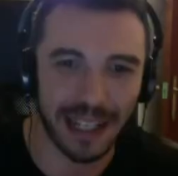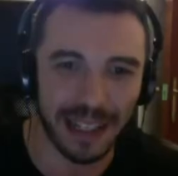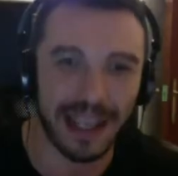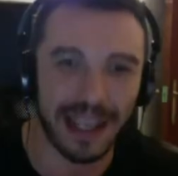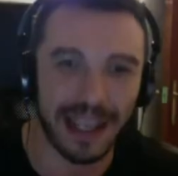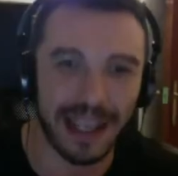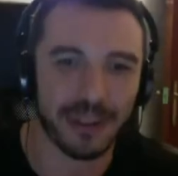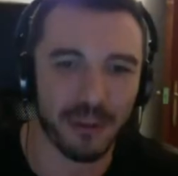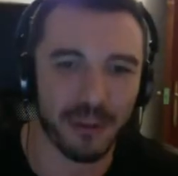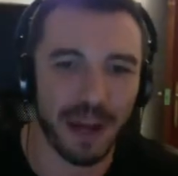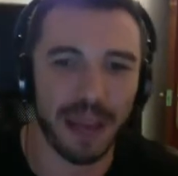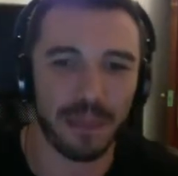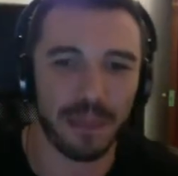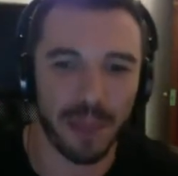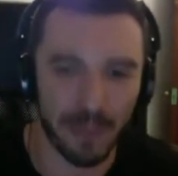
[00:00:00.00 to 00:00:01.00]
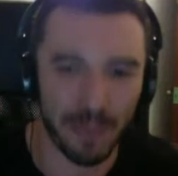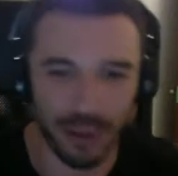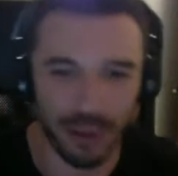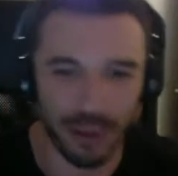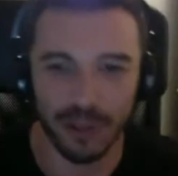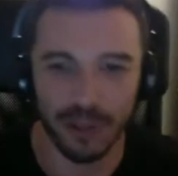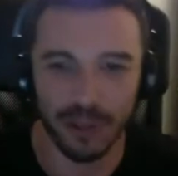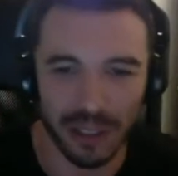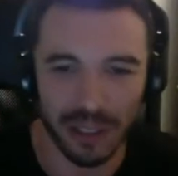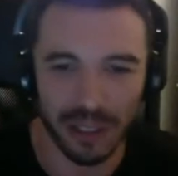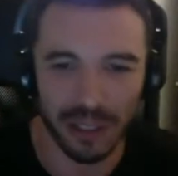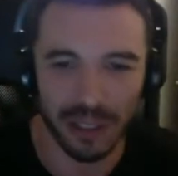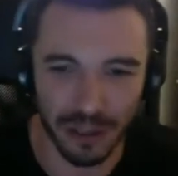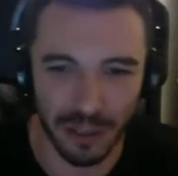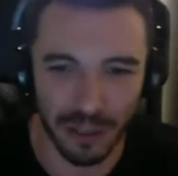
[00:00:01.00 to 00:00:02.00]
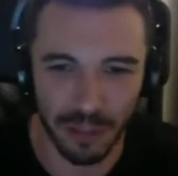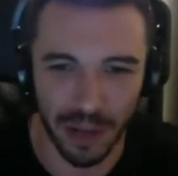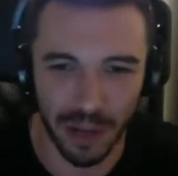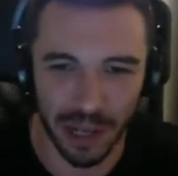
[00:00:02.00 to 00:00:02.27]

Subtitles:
that's why people got into Zouk in Prague.